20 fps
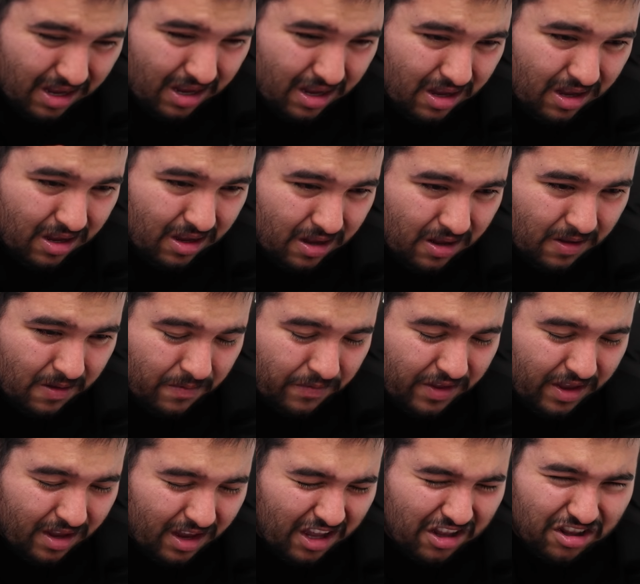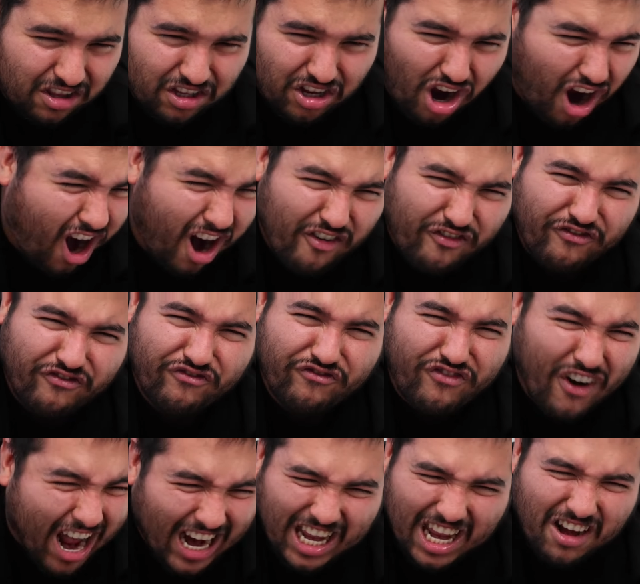fault? It's your
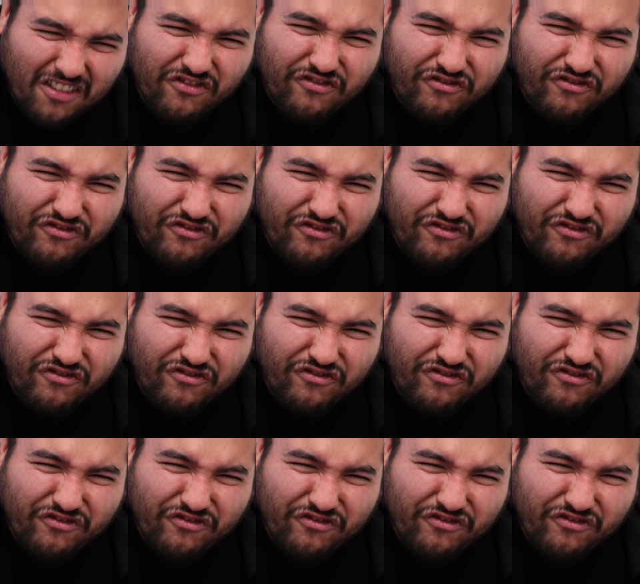f***ing